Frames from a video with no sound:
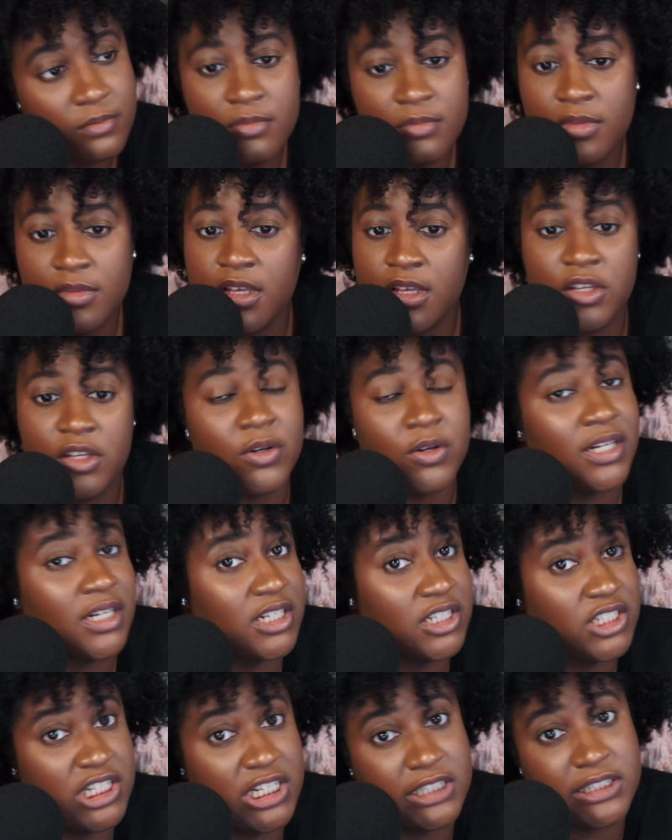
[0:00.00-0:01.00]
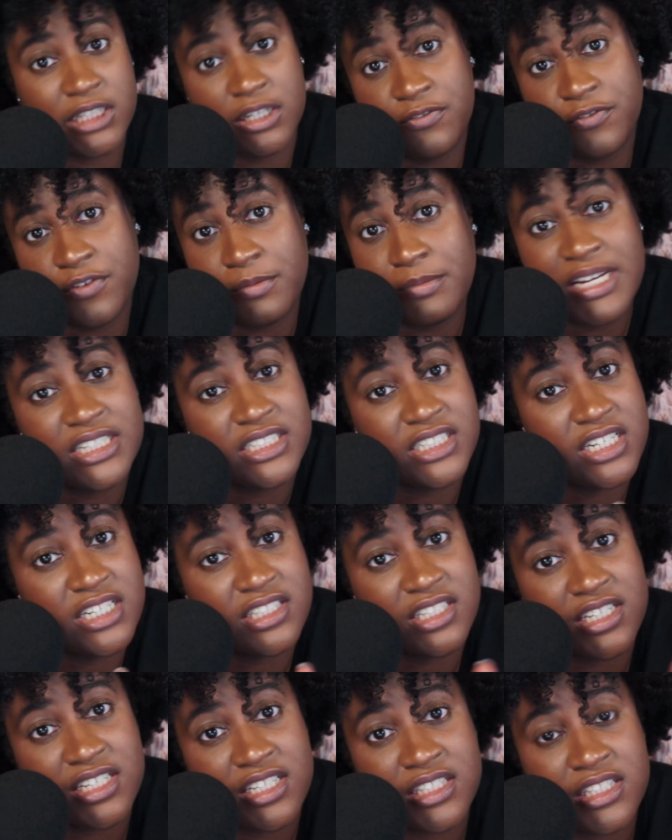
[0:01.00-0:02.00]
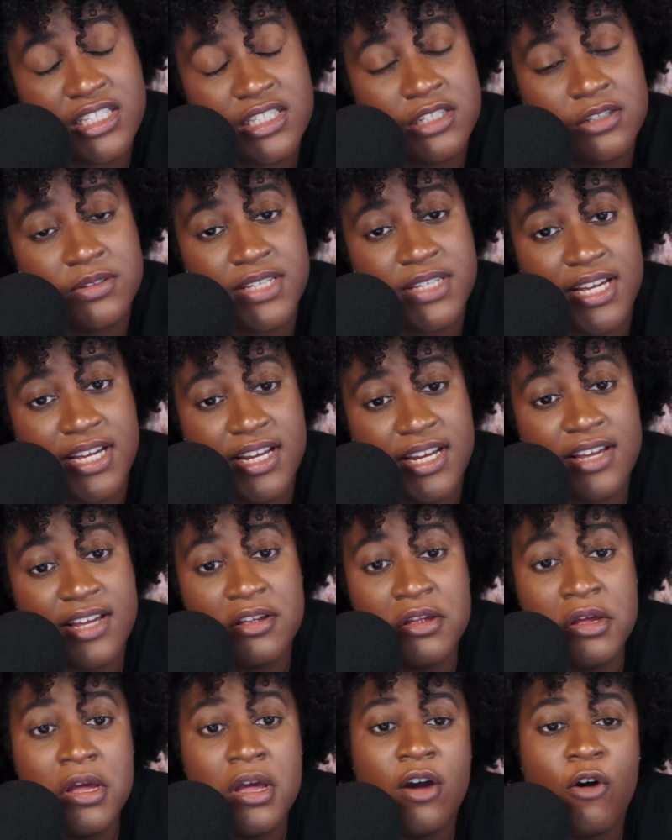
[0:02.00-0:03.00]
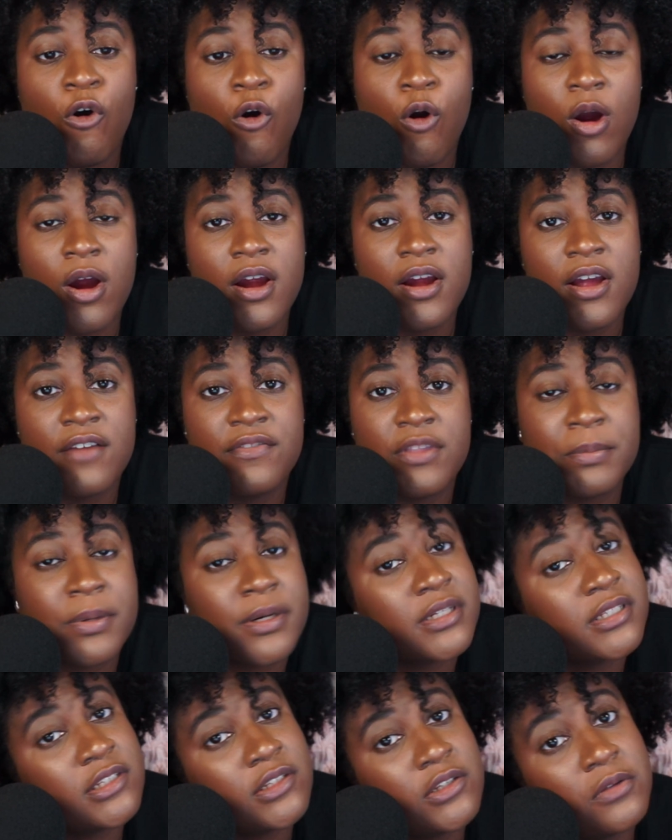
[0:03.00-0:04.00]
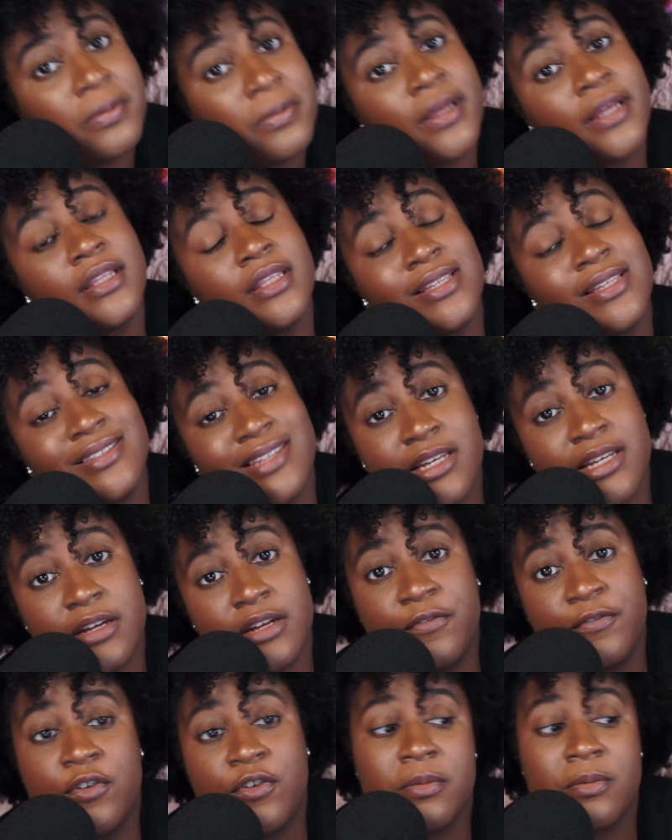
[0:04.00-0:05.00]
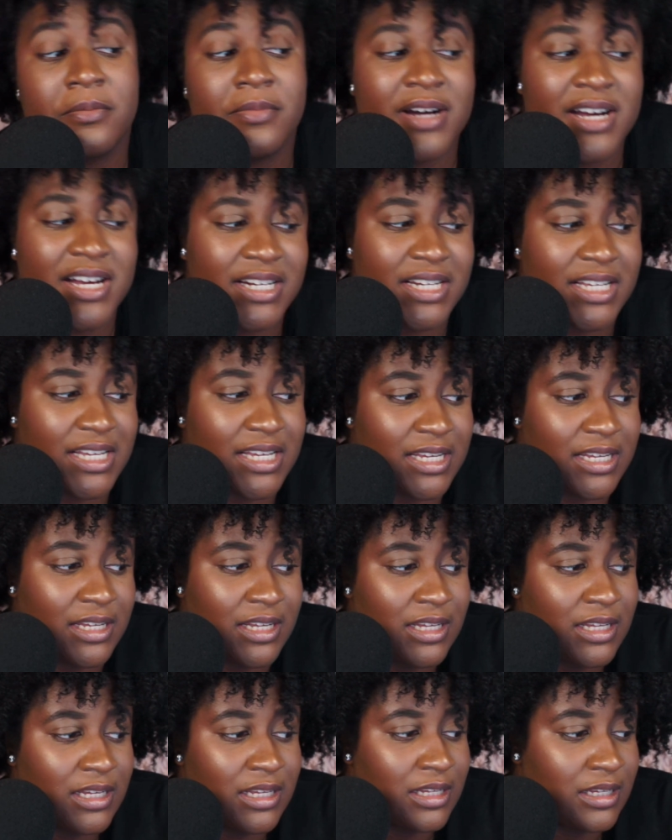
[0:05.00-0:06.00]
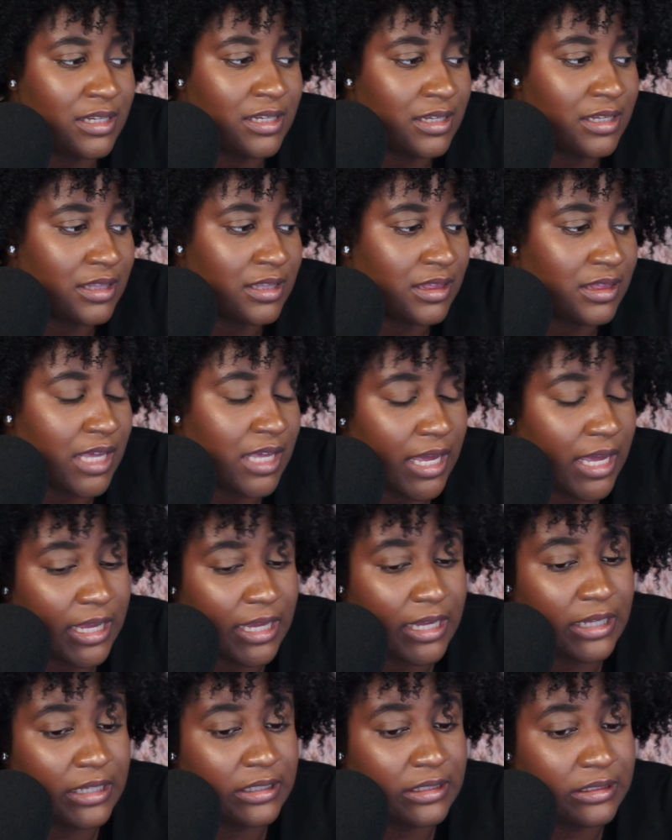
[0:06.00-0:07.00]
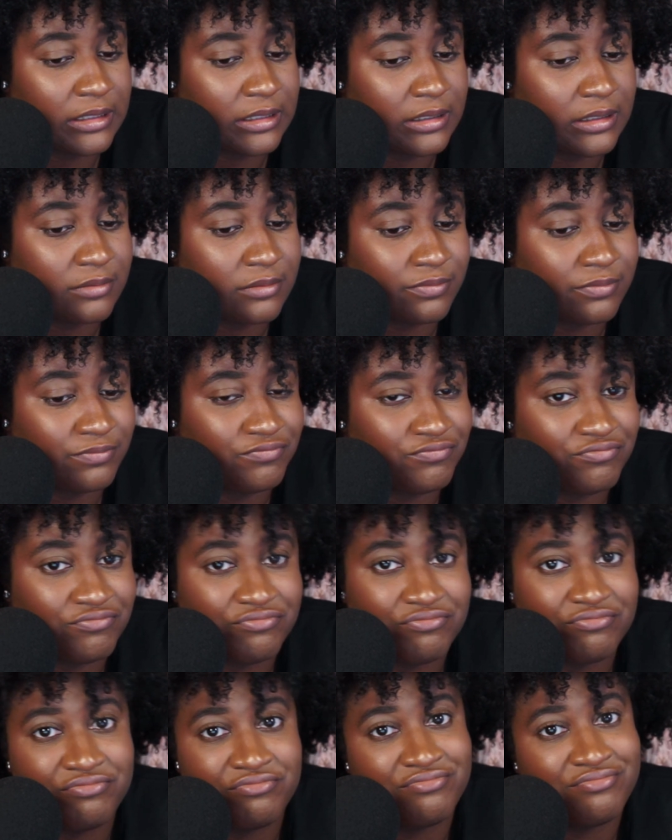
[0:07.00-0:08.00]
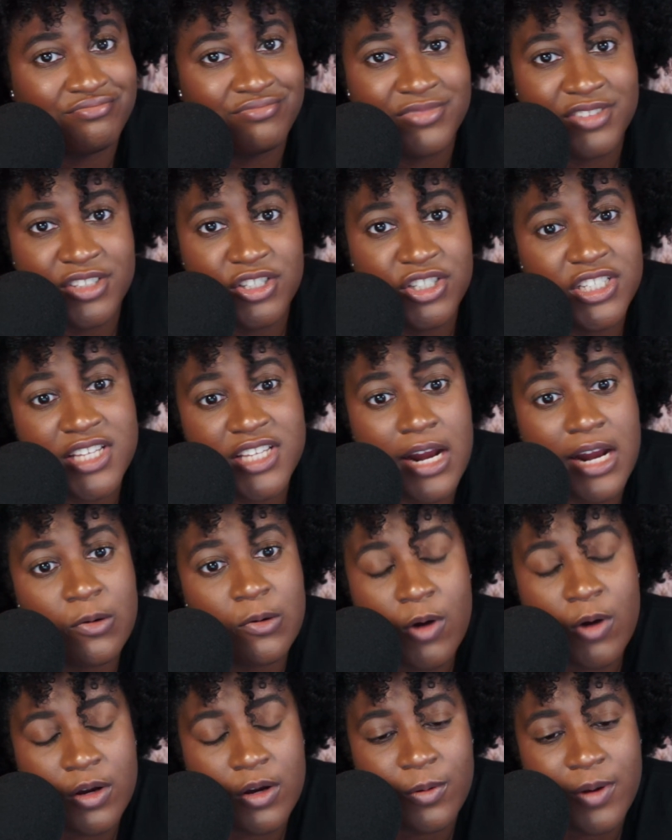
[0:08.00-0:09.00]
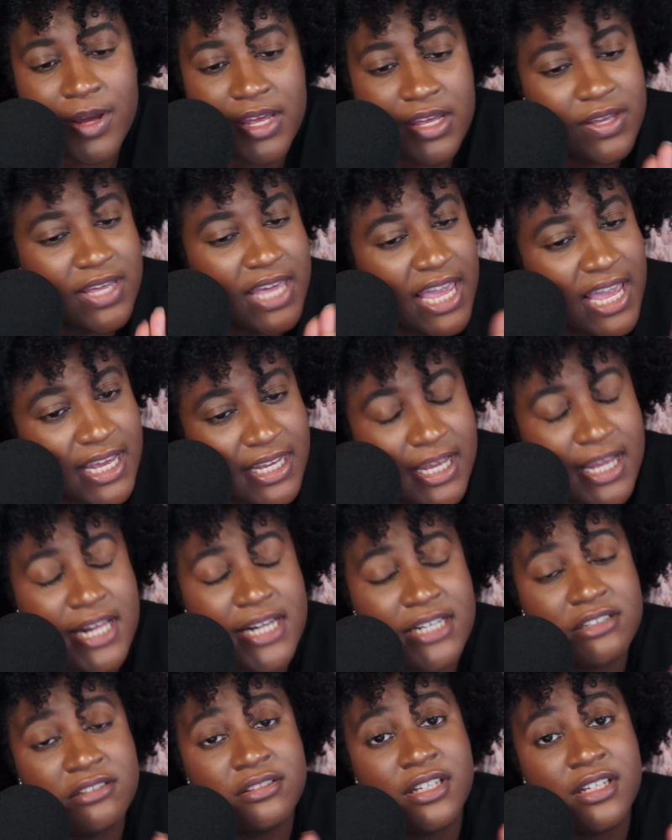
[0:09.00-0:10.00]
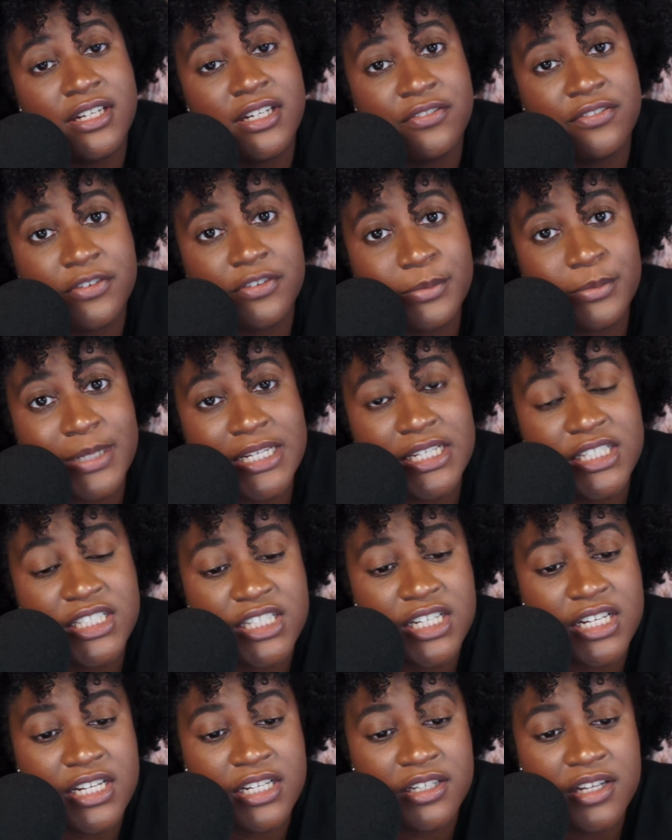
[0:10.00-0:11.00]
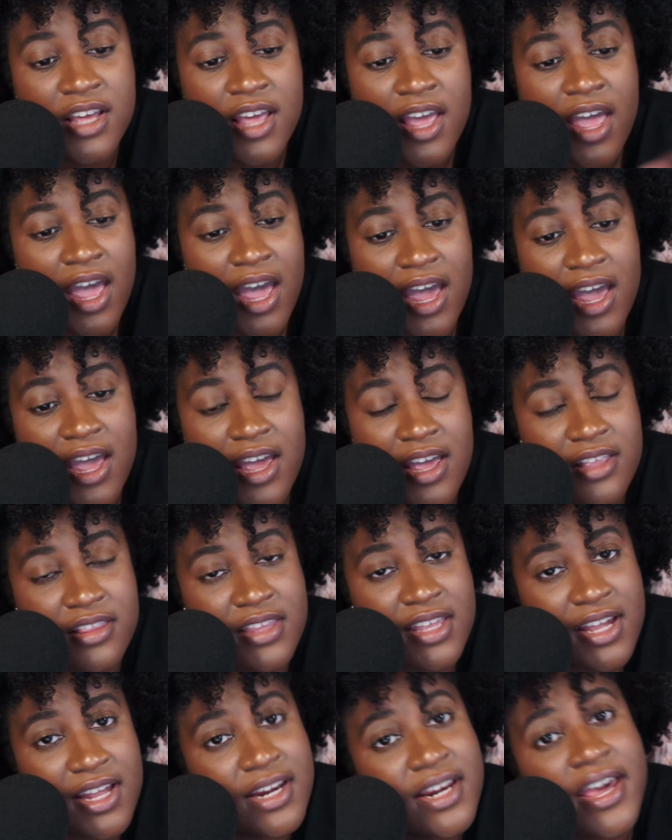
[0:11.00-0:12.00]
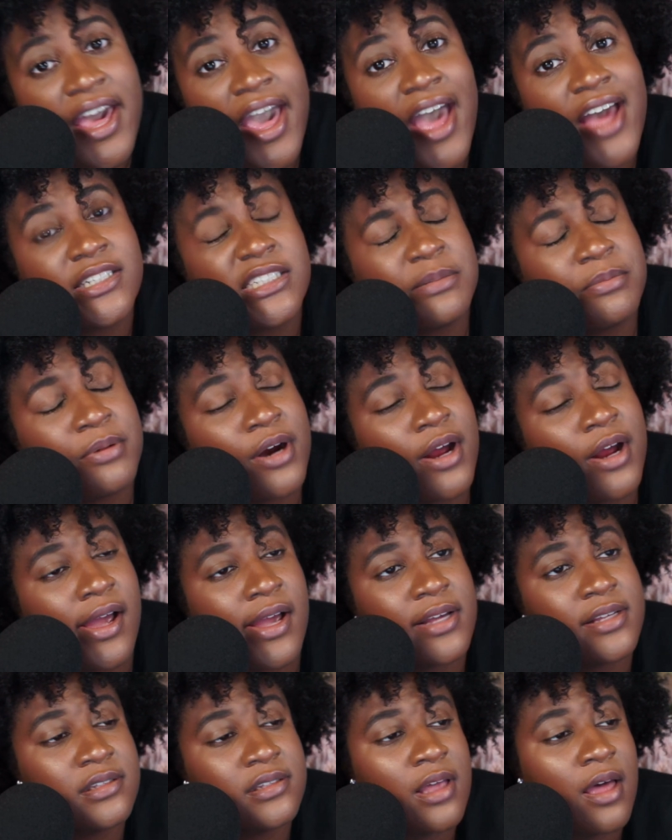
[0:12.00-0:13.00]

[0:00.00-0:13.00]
You can exchange information and continue dating. Or if the person you picked is in it for money, then you just got to walk away. You can't get any of their information and they get a cash prize.